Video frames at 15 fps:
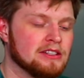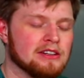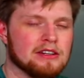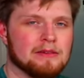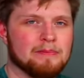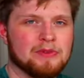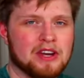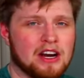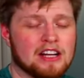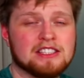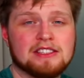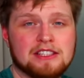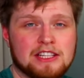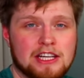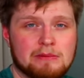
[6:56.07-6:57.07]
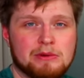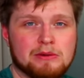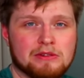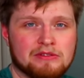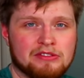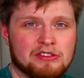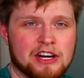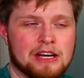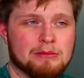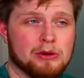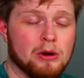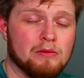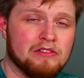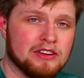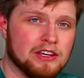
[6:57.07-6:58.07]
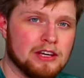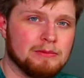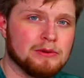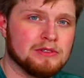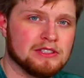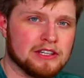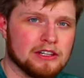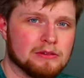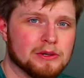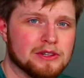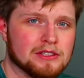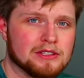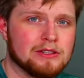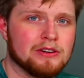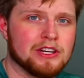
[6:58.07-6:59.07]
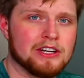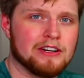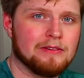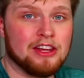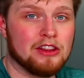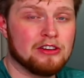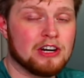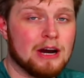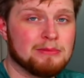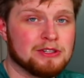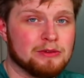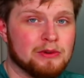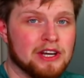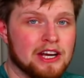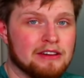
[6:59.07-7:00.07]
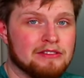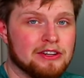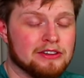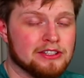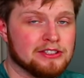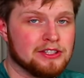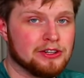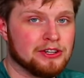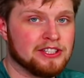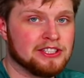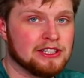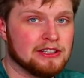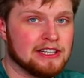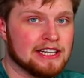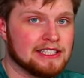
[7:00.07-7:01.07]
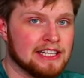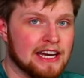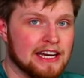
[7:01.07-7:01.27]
to constantly keep you in frame and hopefully keep you centered with the screen. The other option we have here is during select